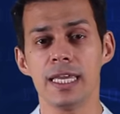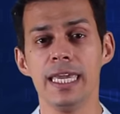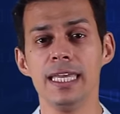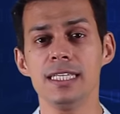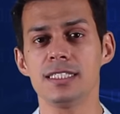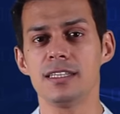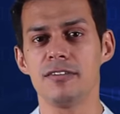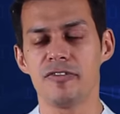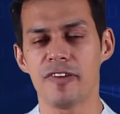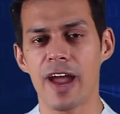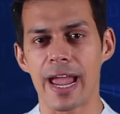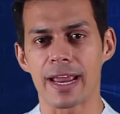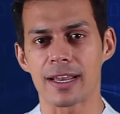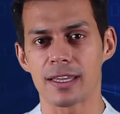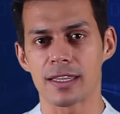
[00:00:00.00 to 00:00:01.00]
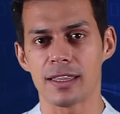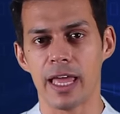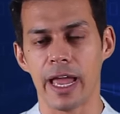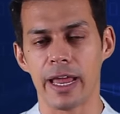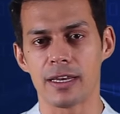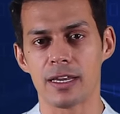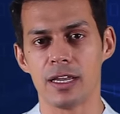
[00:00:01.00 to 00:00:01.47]
is the fact
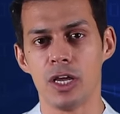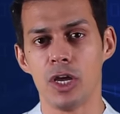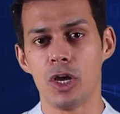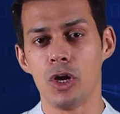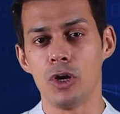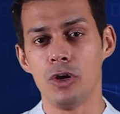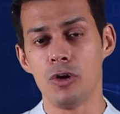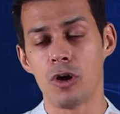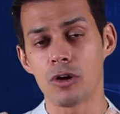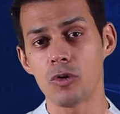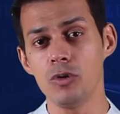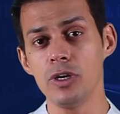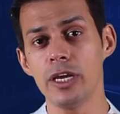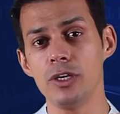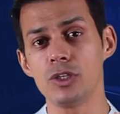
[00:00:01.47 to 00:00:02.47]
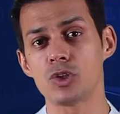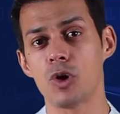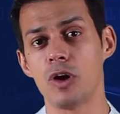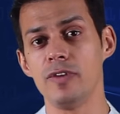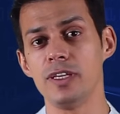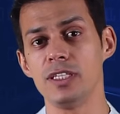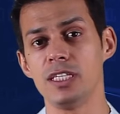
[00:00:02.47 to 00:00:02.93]
that not only are you
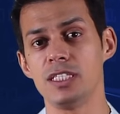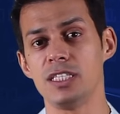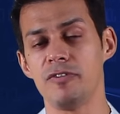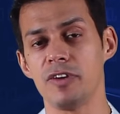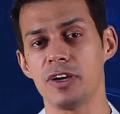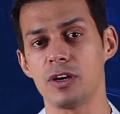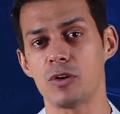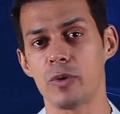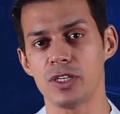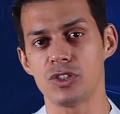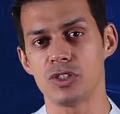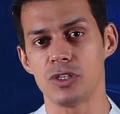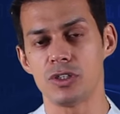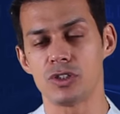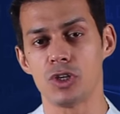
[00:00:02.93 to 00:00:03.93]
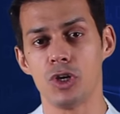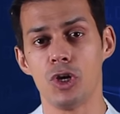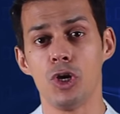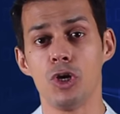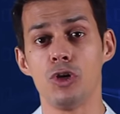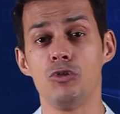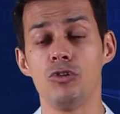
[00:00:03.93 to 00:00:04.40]
solving these difficult questions,
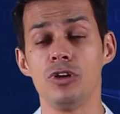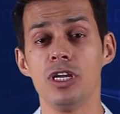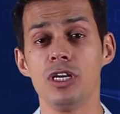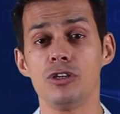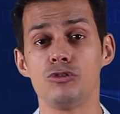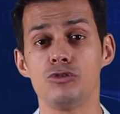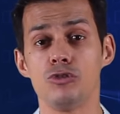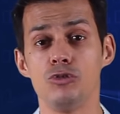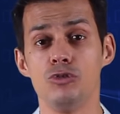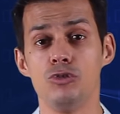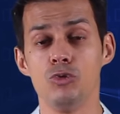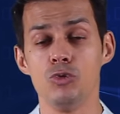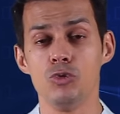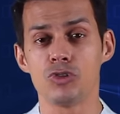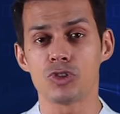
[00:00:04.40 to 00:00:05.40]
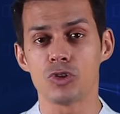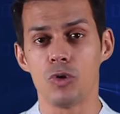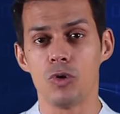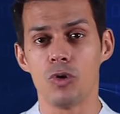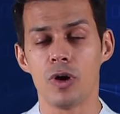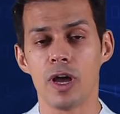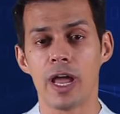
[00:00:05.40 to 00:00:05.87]
you need to do
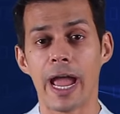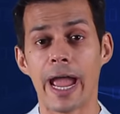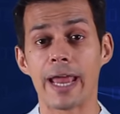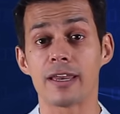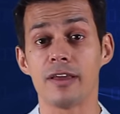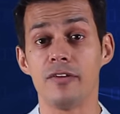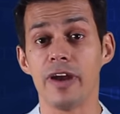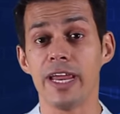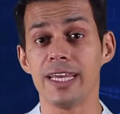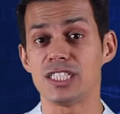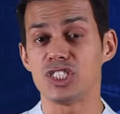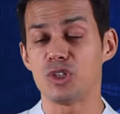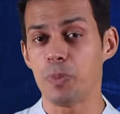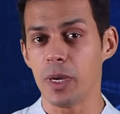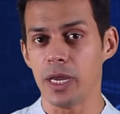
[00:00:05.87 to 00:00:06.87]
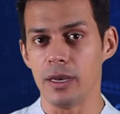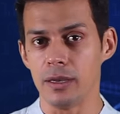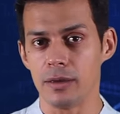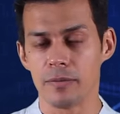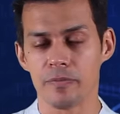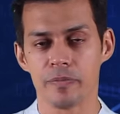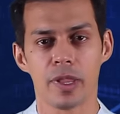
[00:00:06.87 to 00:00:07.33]
so at great
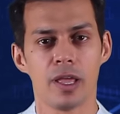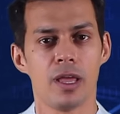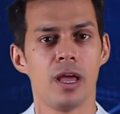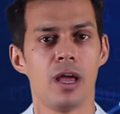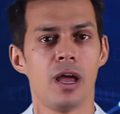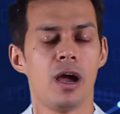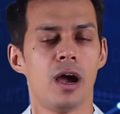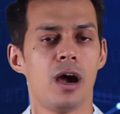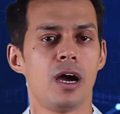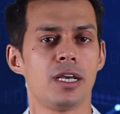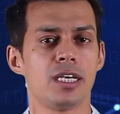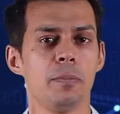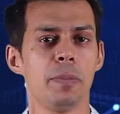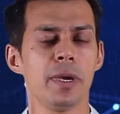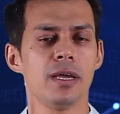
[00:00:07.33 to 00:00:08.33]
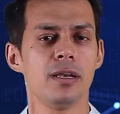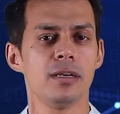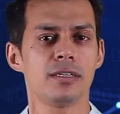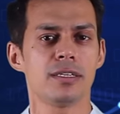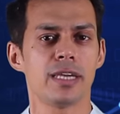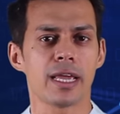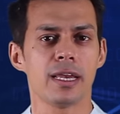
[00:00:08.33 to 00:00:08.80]
speed. A typical
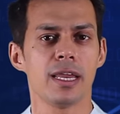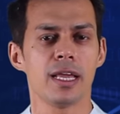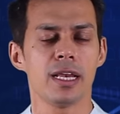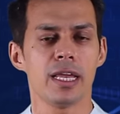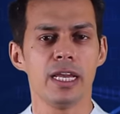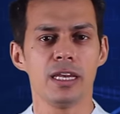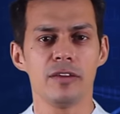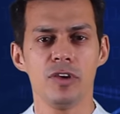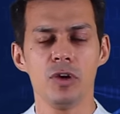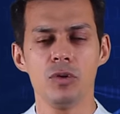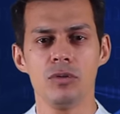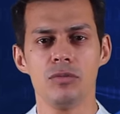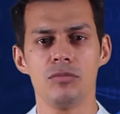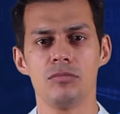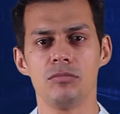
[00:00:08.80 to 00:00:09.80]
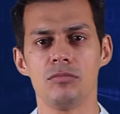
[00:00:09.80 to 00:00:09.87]
technical interview